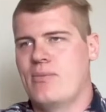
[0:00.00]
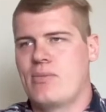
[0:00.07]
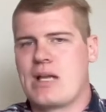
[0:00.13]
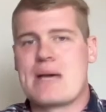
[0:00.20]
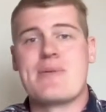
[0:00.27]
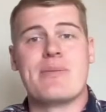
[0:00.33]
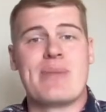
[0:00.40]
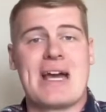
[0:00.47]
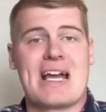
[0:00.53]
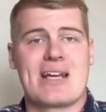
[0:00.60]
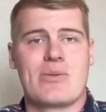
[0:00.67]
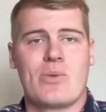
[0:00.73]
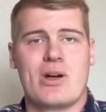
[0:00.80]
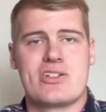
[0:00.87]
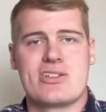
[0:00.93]
coming back
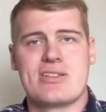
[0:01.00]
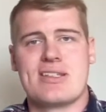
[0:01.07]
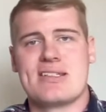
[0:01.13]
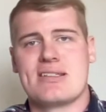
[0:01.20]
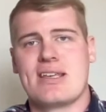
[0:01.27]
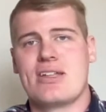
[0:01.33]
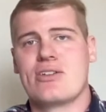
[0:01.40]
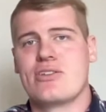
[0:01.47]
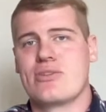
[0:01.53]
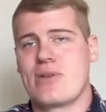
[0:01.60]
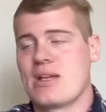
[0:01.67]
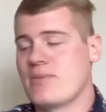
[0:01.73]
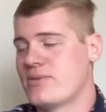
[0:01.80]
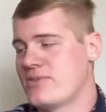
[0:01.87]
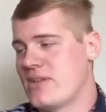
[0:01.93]
and watching these later, you're
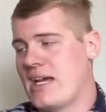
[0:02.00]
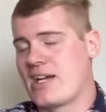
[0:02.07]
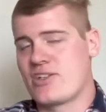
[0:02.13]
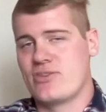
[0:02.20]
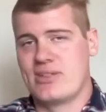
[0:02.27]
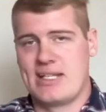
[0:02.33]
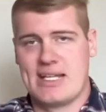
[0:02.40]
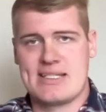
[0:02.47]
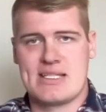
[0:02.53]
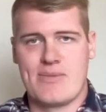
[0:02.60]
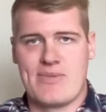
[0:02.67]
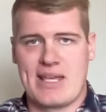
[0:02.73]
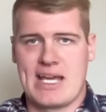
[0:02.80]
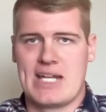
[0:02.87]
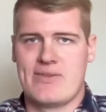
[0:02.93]
able to actually get
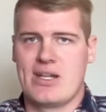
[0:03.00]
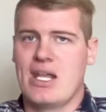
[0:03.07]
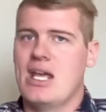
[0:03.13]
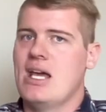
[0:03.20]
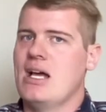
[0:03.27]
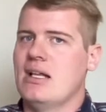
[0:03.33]
something out of it.